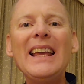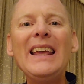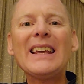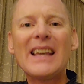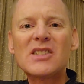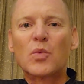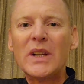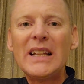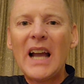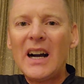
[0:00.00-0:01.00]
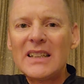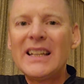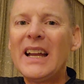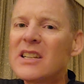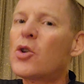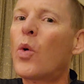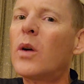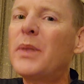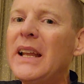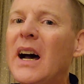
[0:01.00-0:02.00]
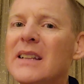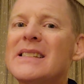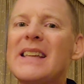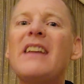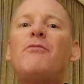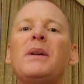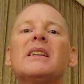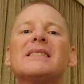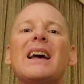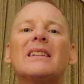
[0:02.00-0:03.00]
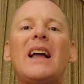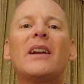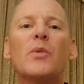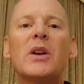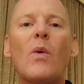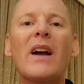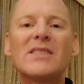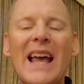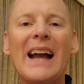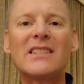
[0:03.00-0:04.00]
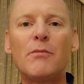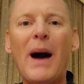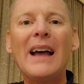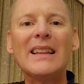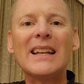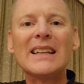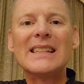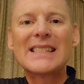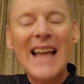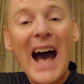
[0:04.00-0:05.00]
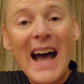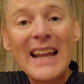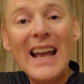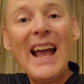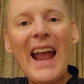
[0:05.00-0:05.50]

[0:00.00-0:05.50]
it gets really ugly and it's horribly unsafe because that glider requires active piloting in the sky,